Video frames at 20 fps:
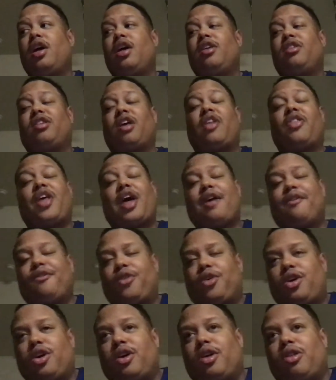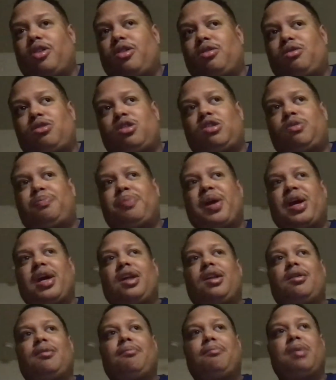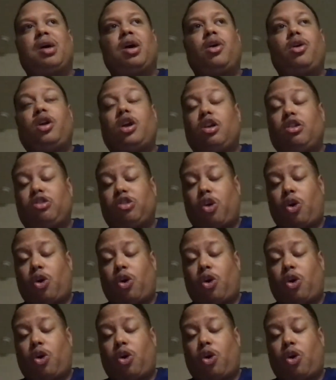South Africa spent millions